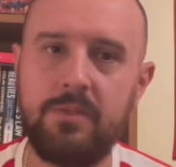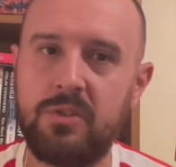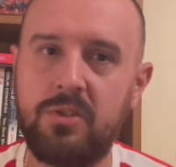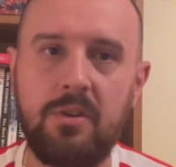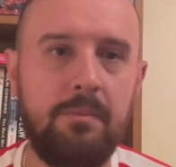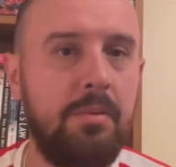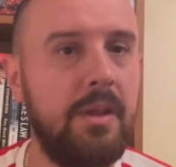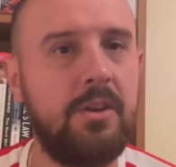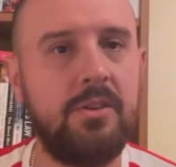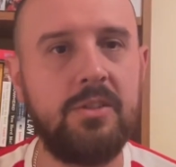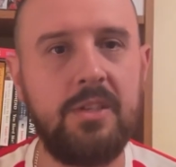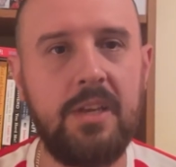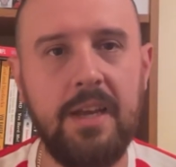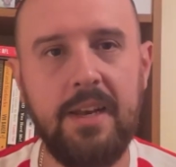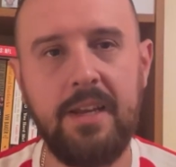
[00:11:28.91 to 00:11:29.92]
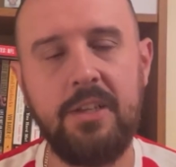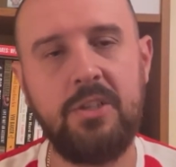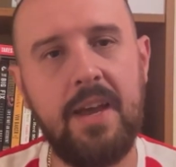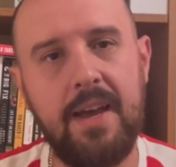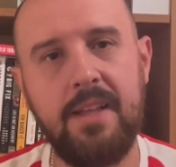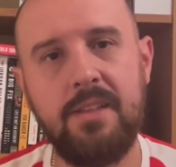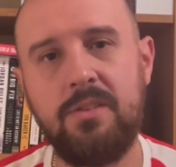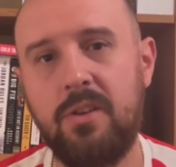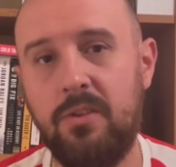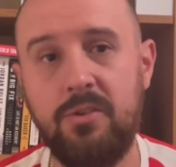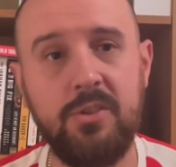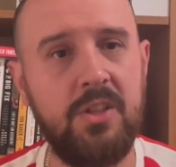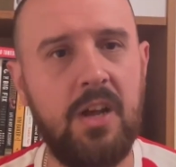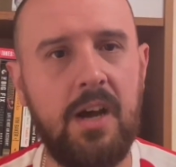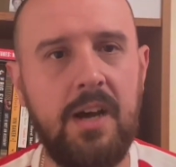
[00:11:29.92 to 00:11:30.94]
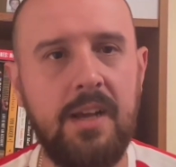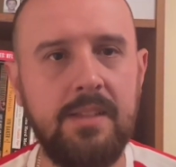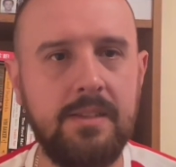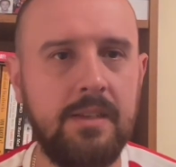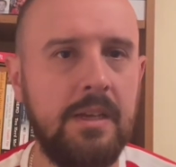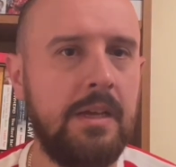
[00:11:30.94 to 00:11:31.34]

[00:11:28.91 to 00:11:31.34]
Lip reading: certain players getting a chance, others not.